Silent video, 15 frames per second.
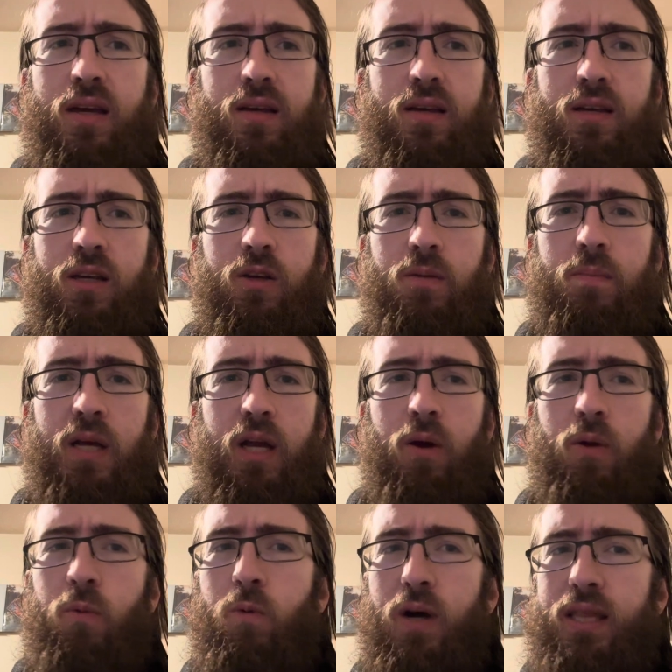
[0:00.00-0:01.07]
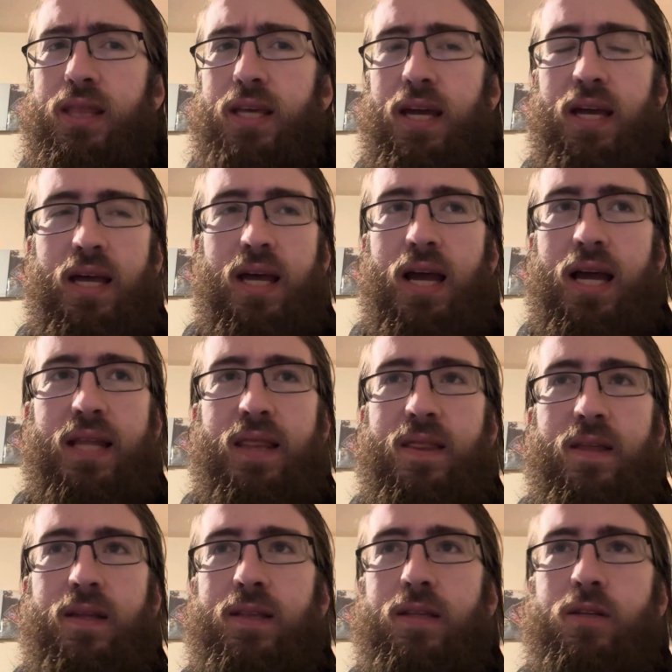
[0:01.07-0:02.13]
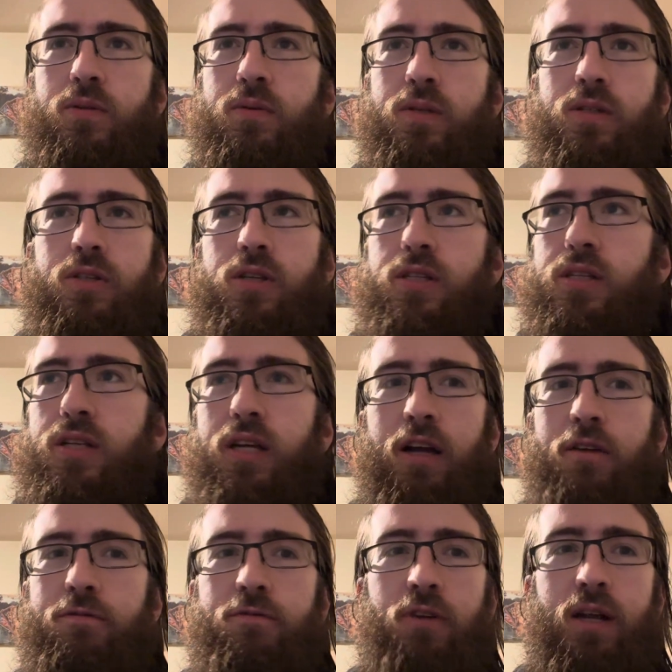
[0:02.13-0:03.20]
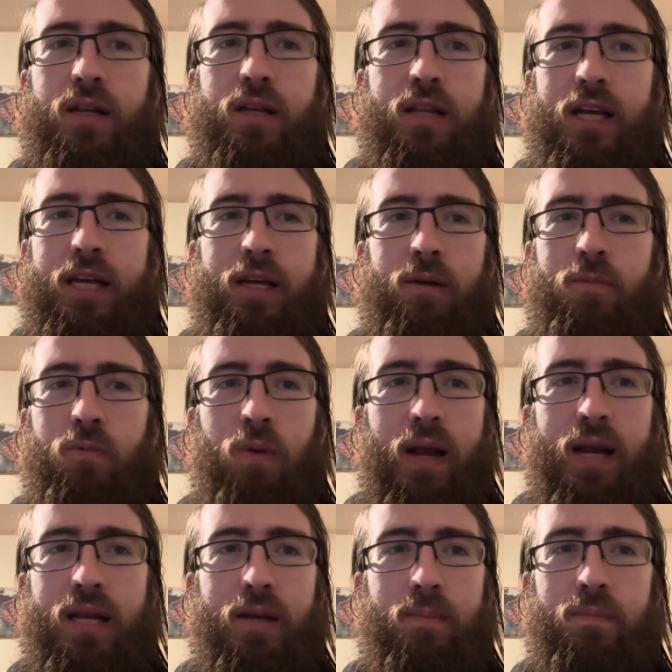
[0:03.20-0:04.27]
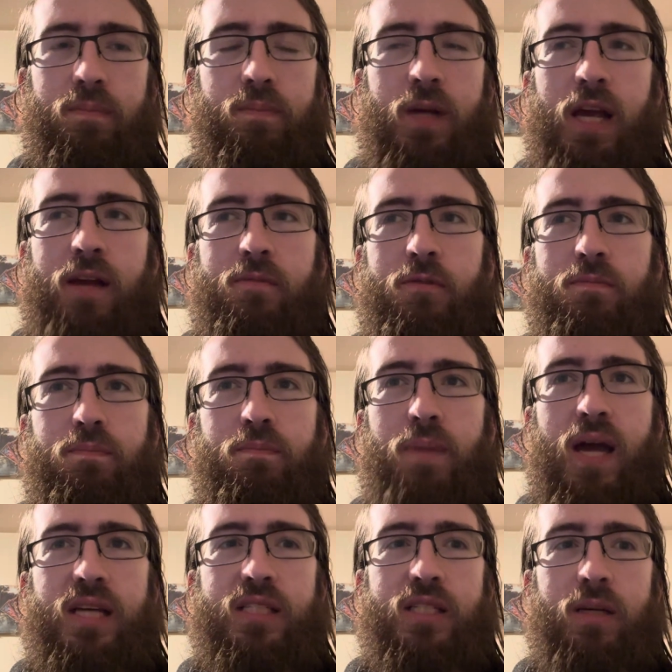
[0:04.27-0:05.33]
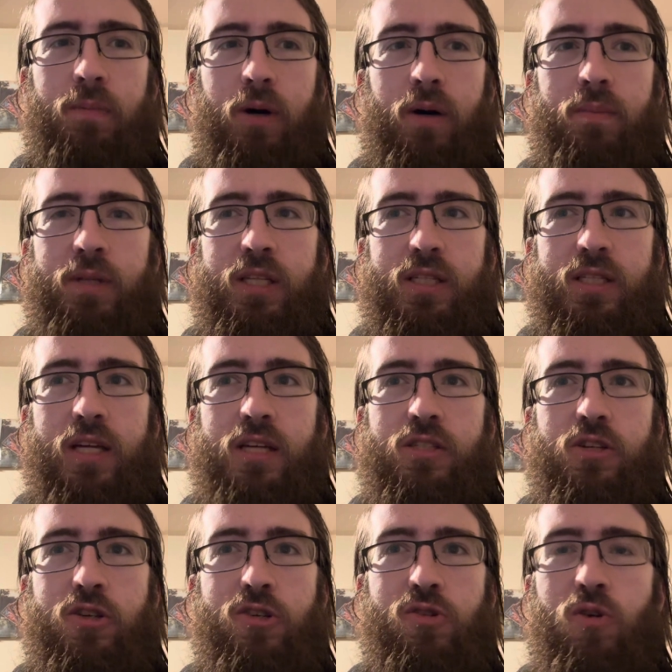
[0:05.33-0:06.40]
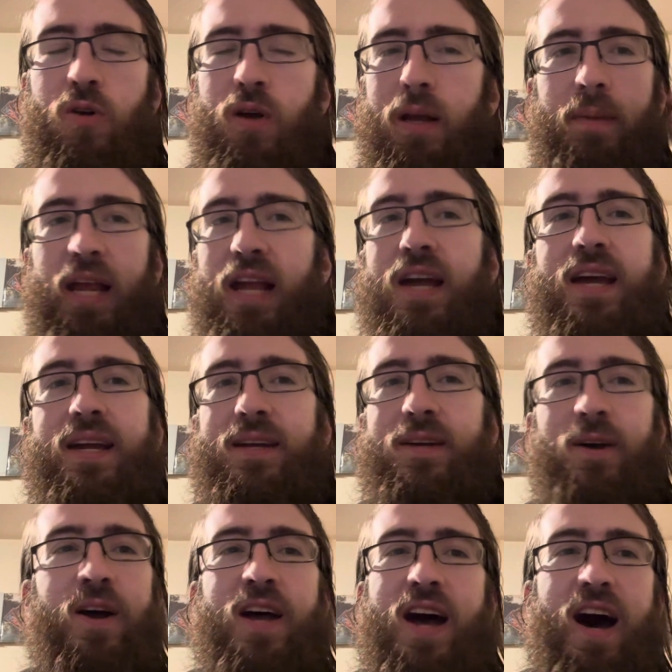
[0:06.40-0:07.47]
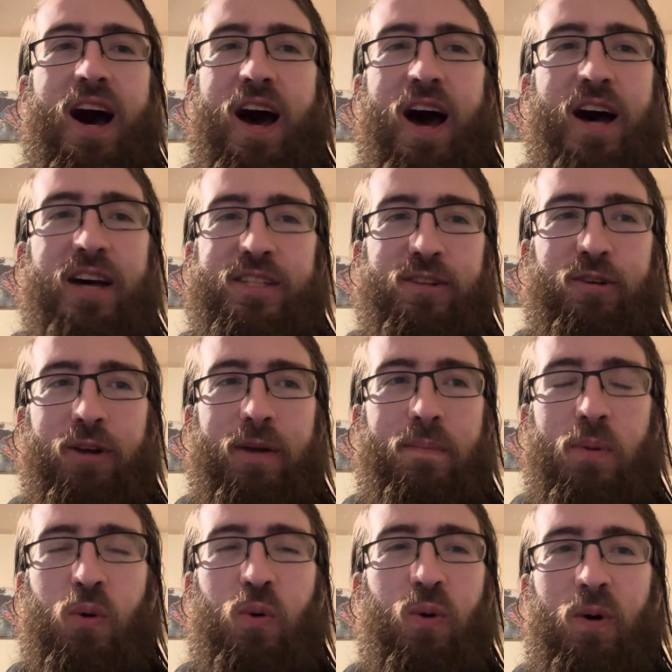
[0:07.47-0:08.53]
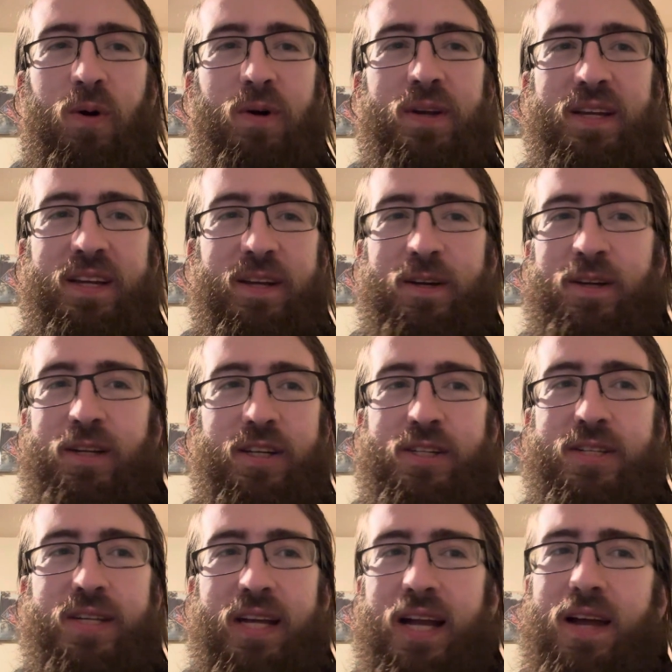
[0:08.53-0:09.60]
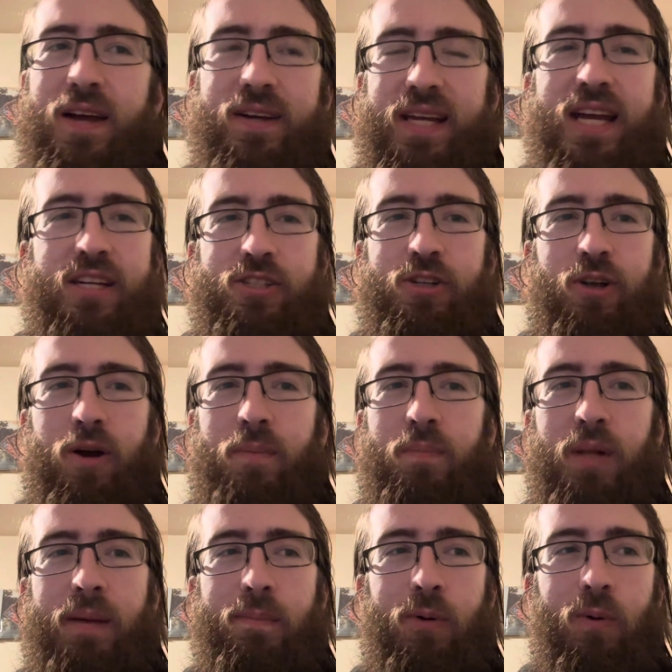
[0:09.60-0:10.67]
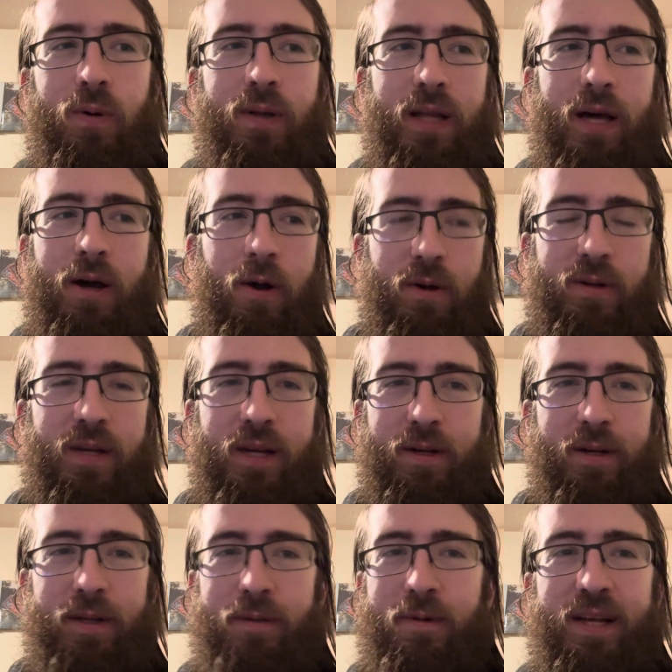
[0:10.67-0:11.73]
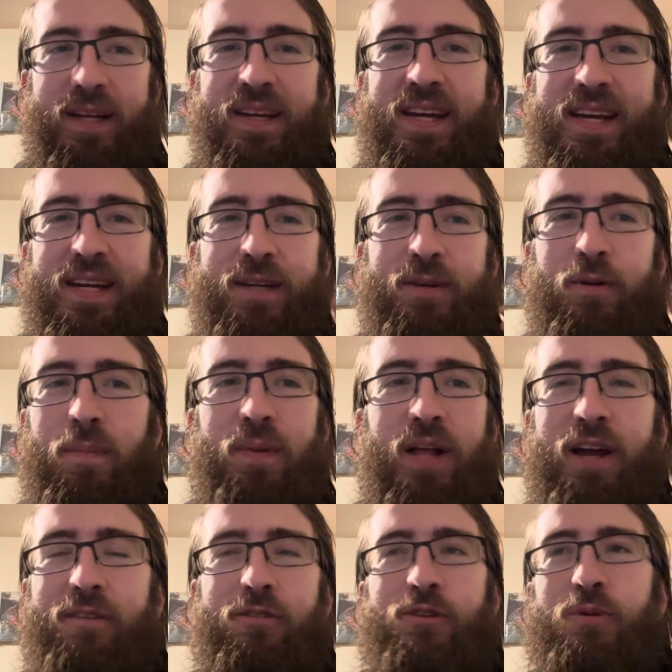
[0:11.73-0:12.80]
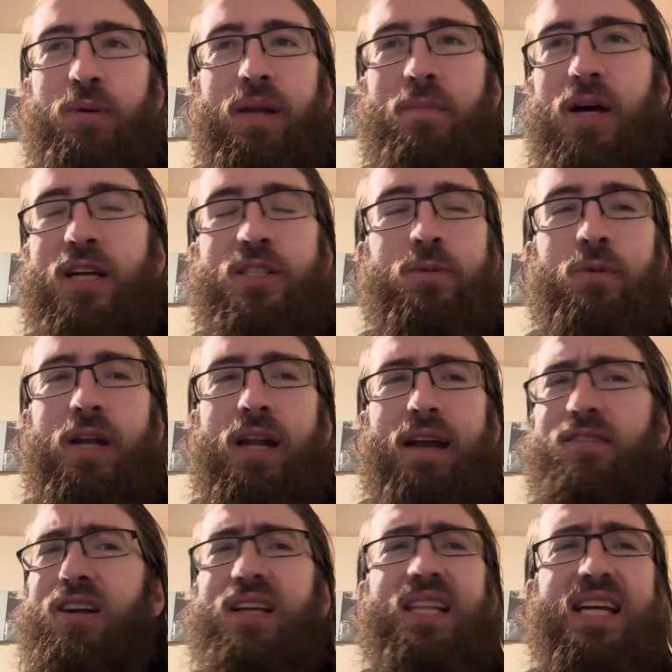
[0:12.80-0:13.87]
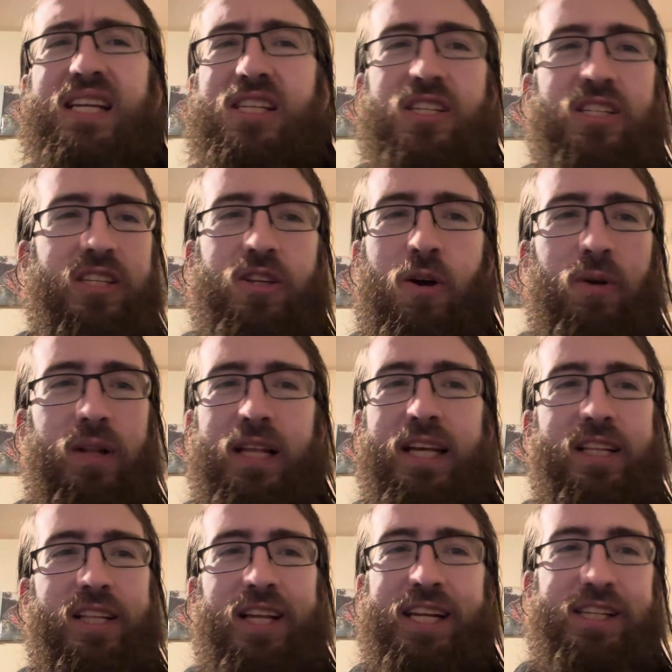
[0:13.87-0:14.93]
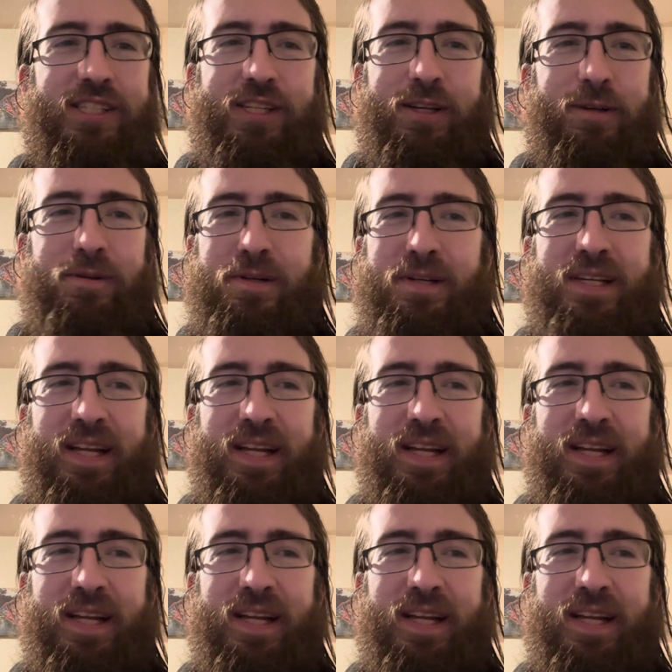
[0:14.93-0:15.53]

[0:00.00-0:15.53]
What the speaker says: You'd be going, what the? I thought this was just like a friendly, random game of basketball, but this guy's destroying me. A hustler in pool. You're just like, oh yeah, sure, I'll play pool. Oh, you want to play over $20? Whatever. And they just totally cleans you.